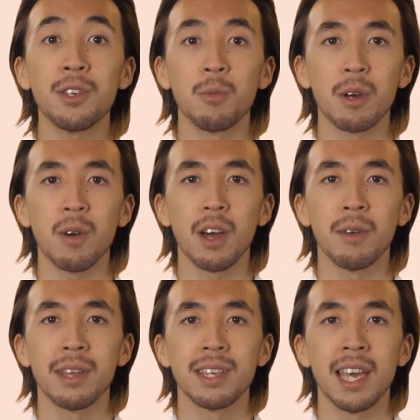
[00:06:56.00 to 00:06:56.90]

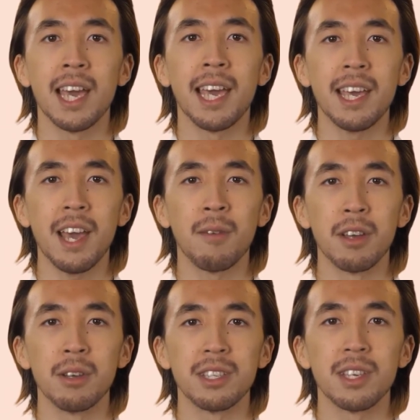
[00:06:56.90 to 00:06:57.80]
requirements and have
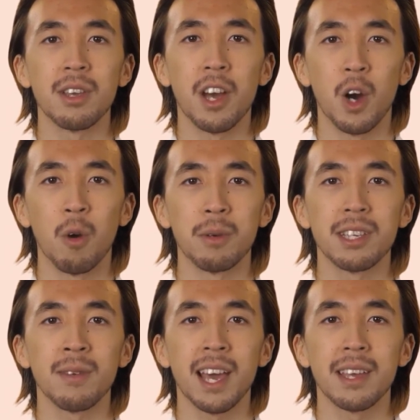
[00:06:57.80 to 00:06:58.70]
understood all these
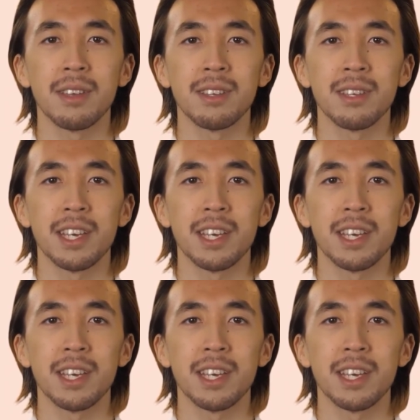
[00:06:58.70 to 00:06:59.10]
factors,